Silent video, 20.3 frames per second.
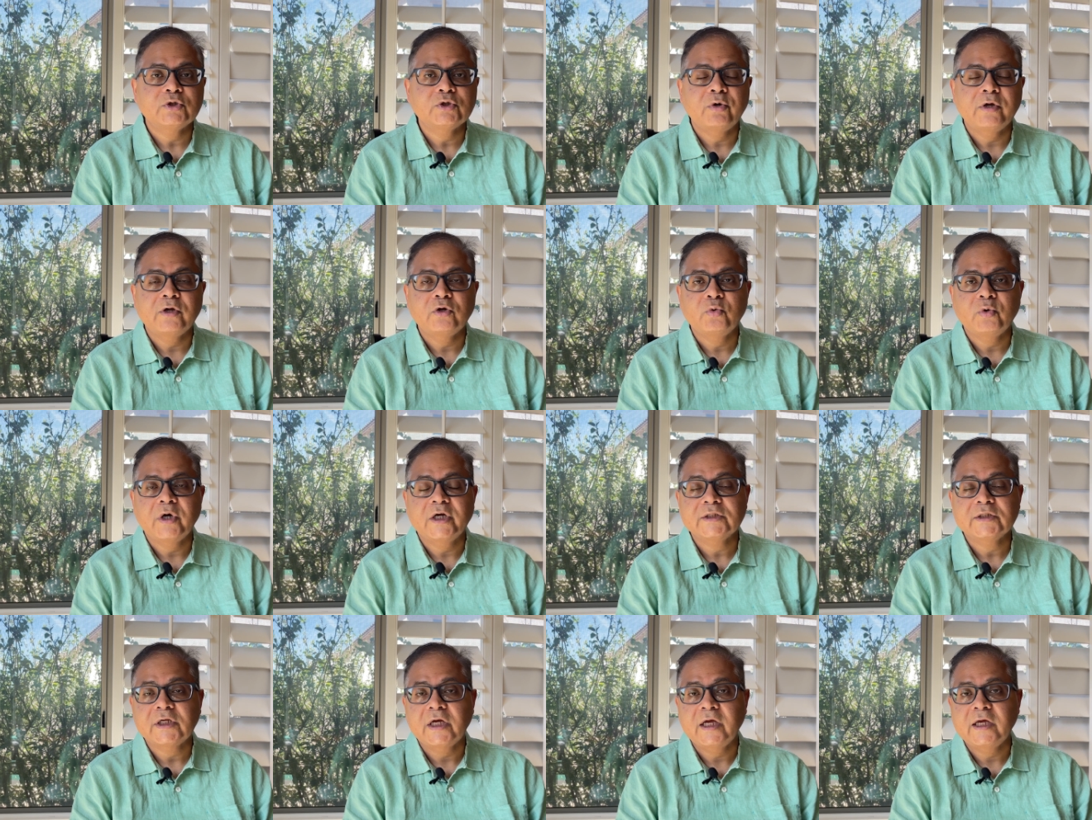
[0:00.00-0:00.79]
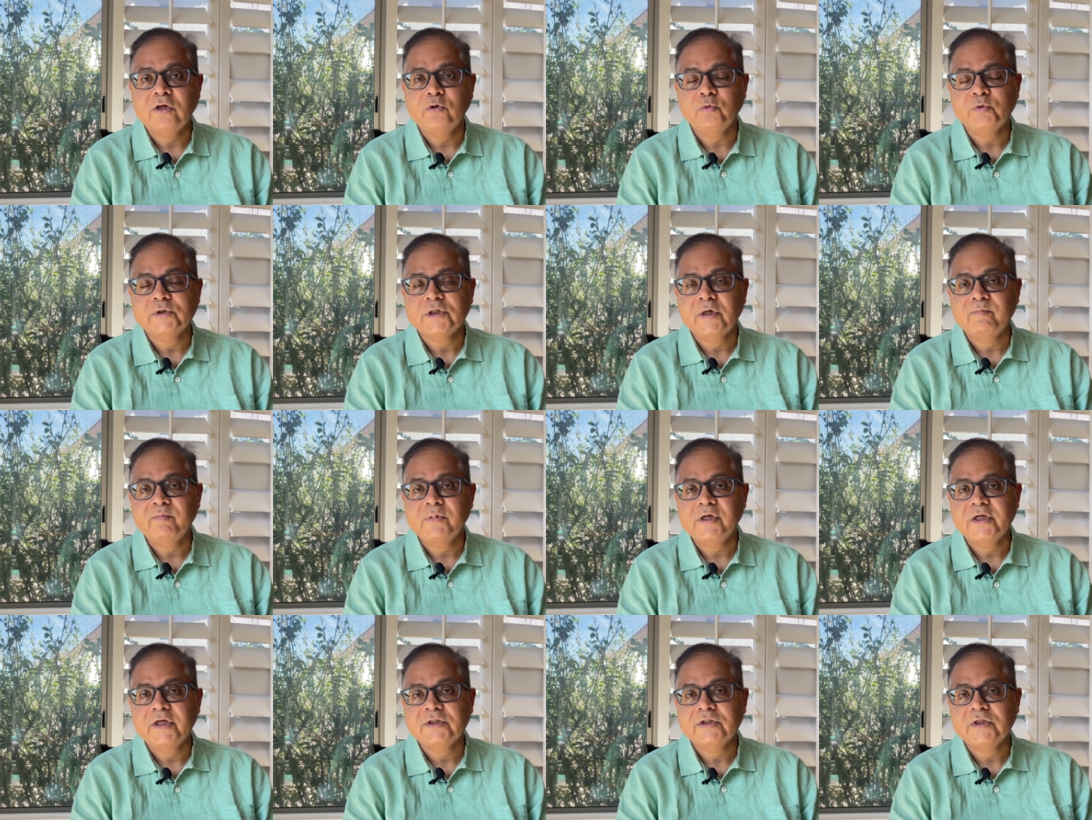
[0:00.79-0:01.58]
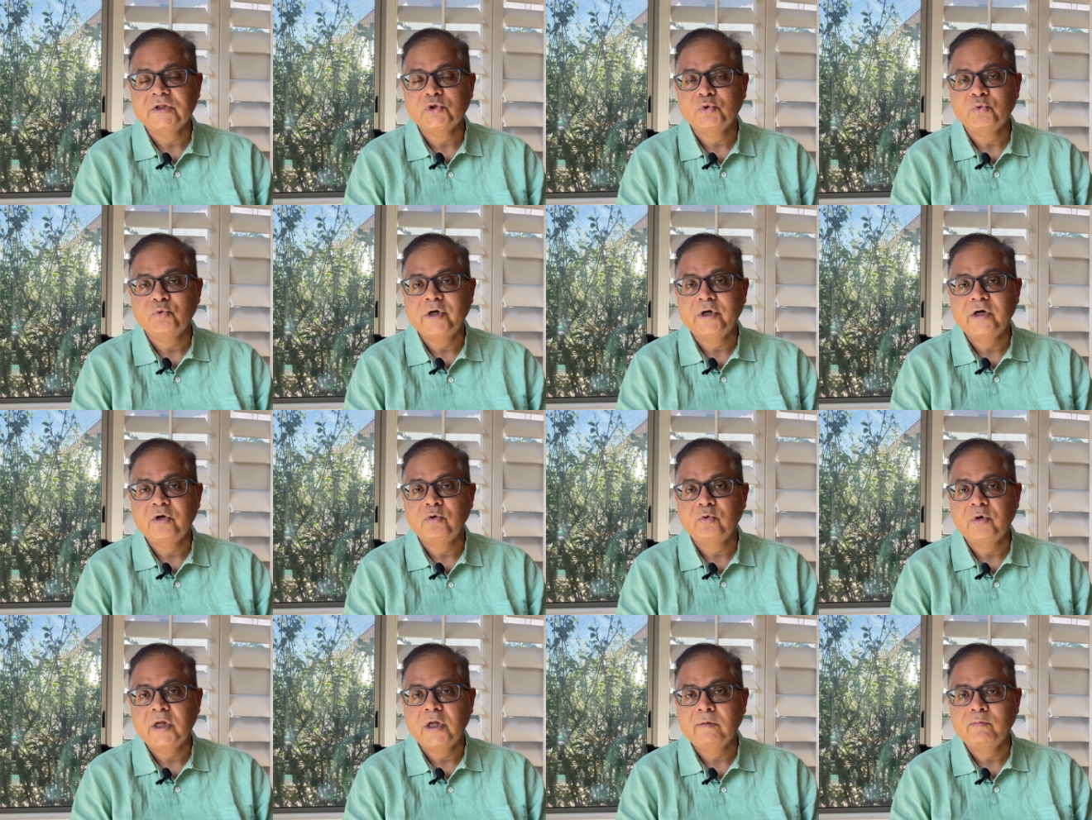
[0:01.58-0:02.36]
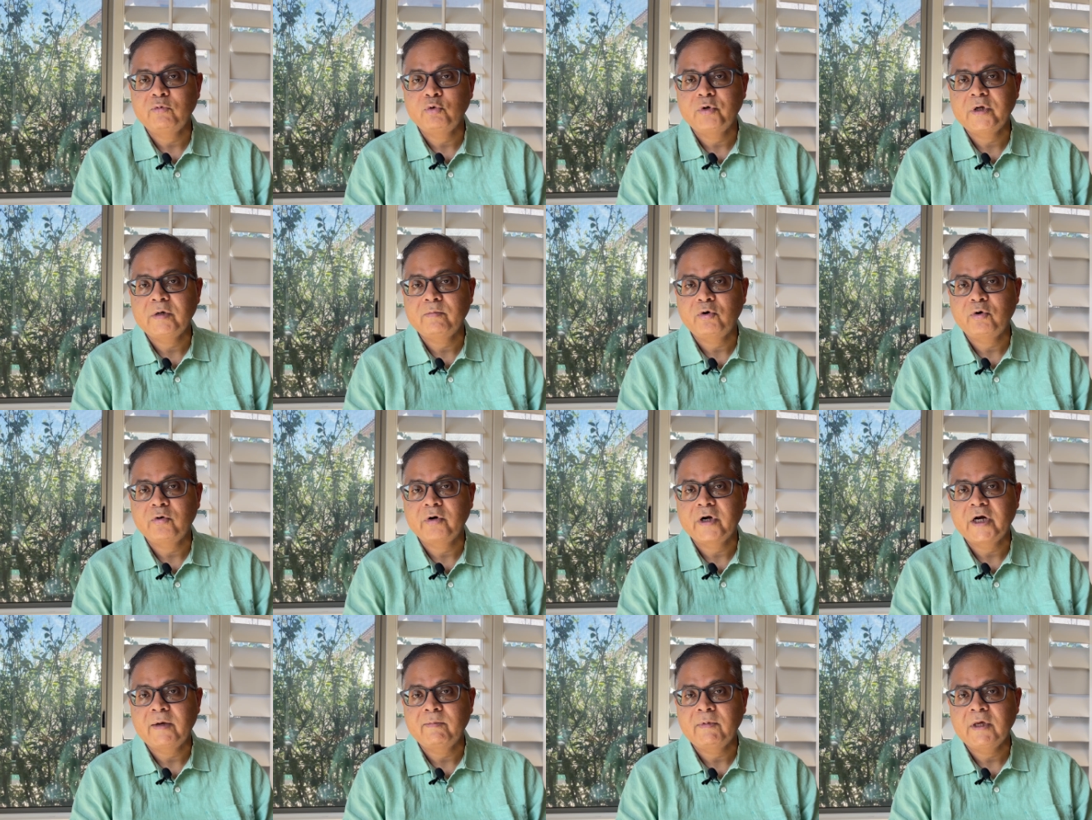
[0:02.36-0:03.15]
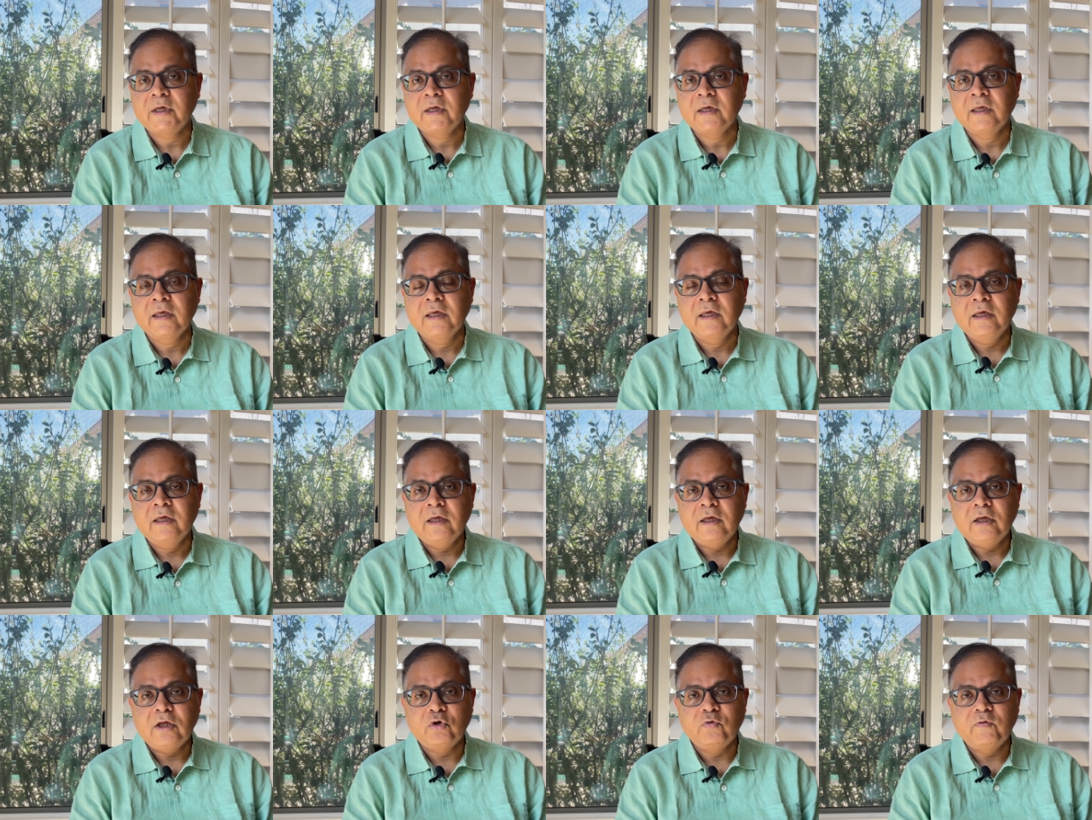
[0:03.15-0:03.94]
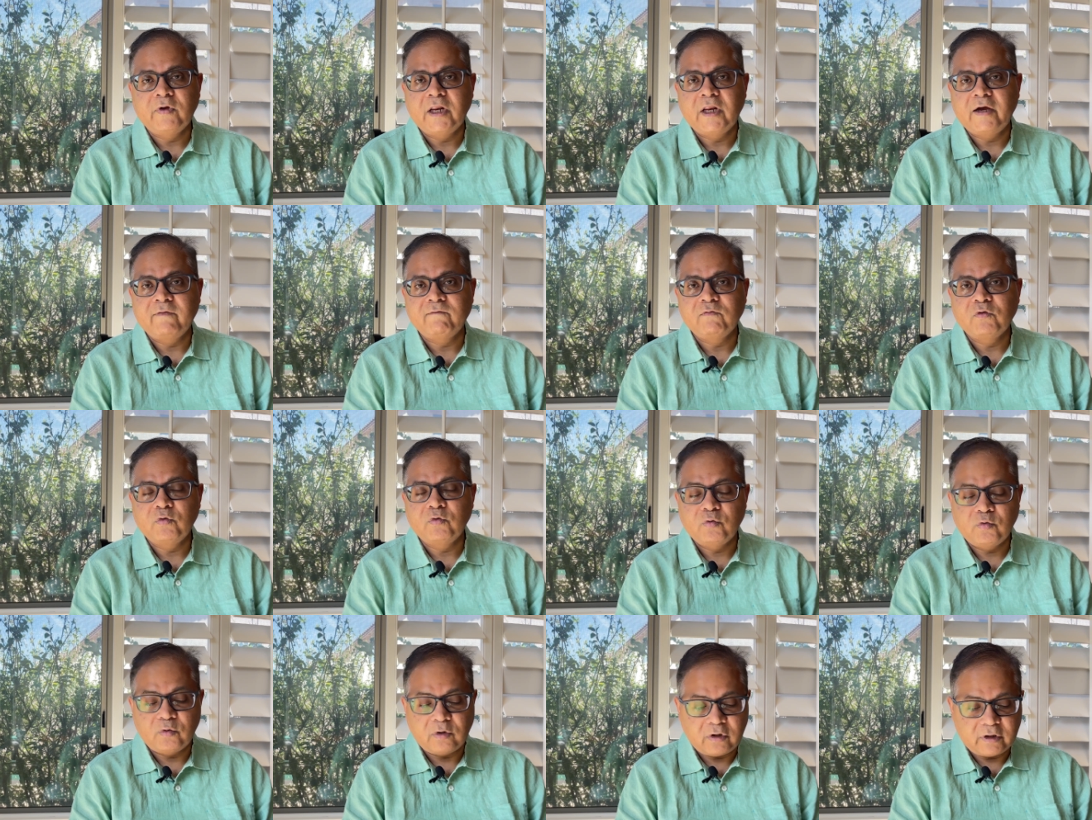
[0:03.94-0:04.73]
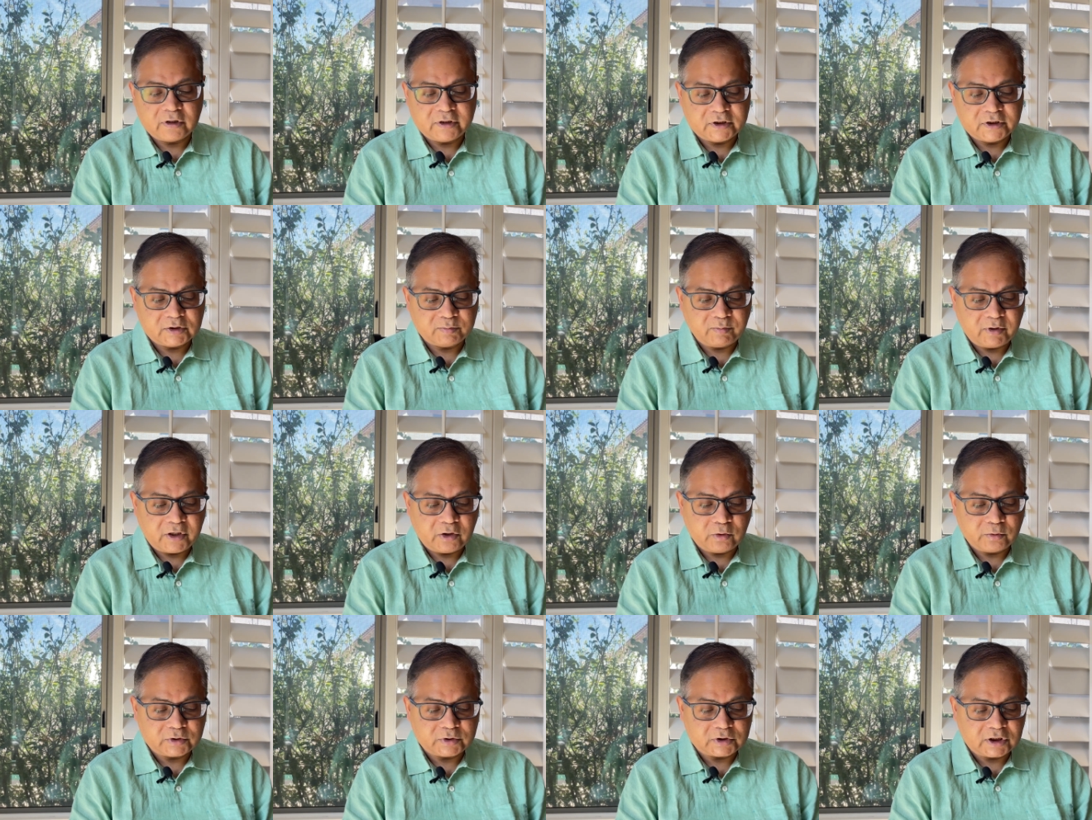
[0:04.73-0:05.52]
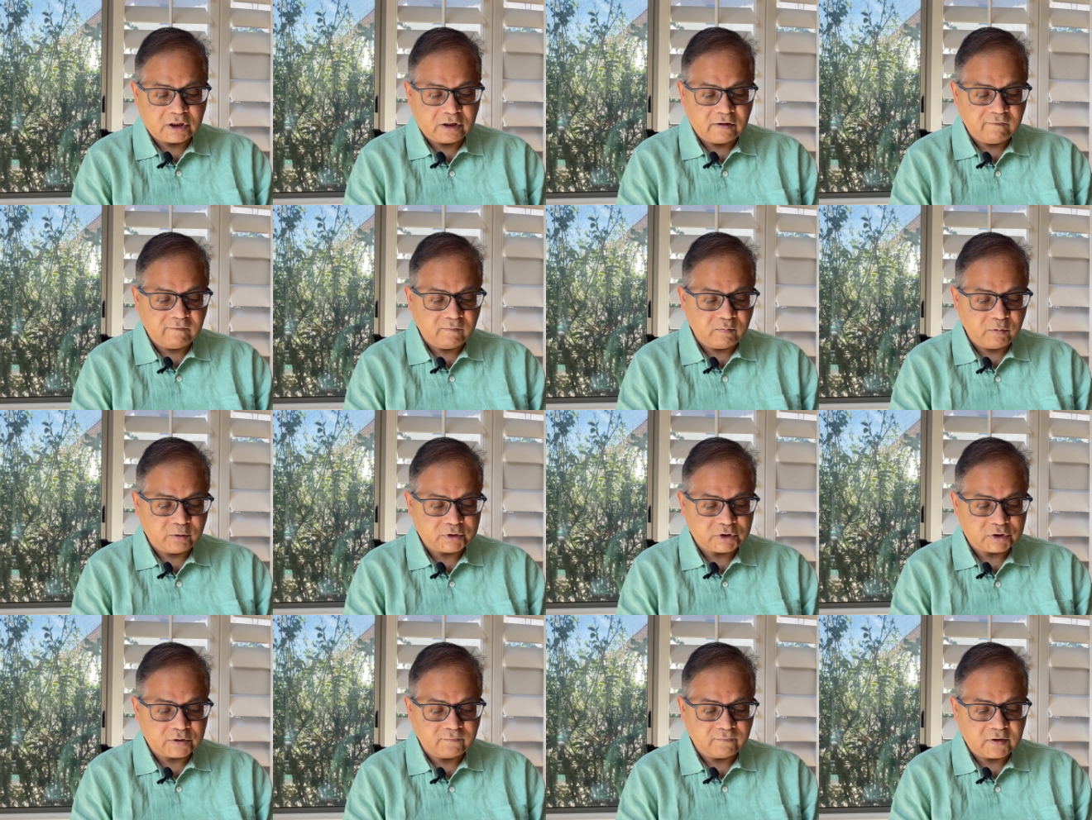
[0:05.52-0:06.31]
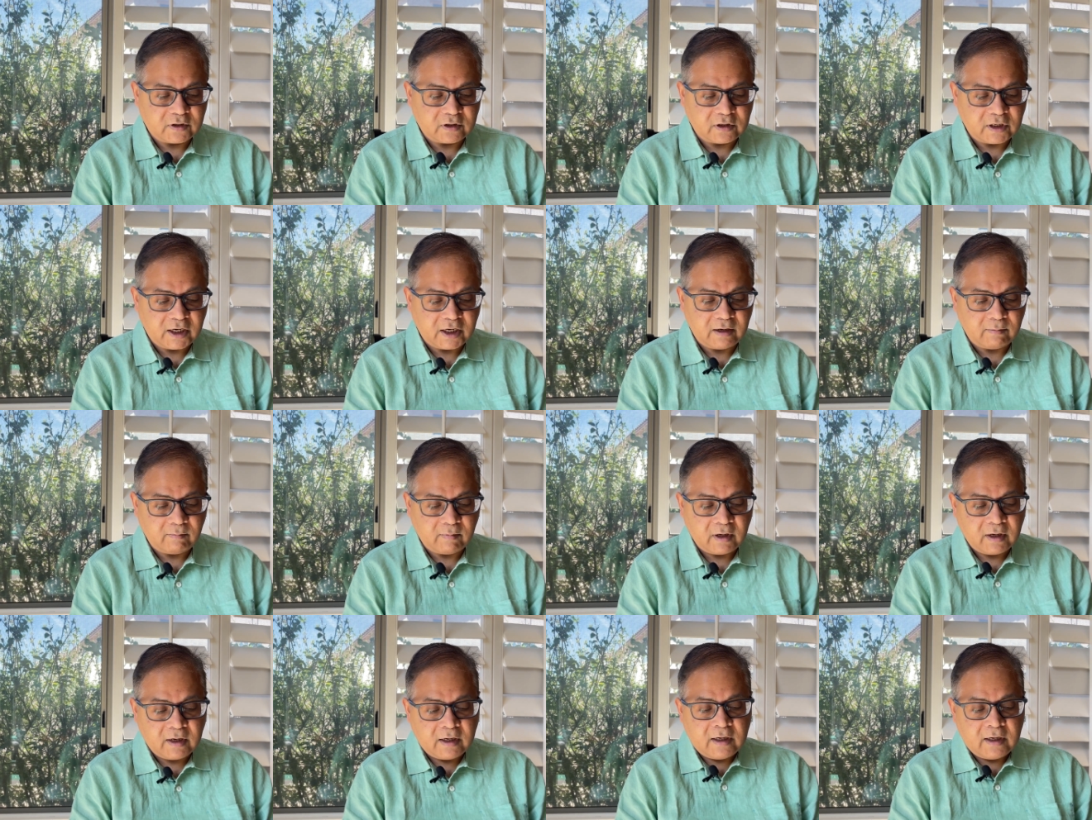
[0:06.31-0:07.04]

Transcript: going to assign you some PhD student to help you in programming. You will have to do all this by yourself most of the time.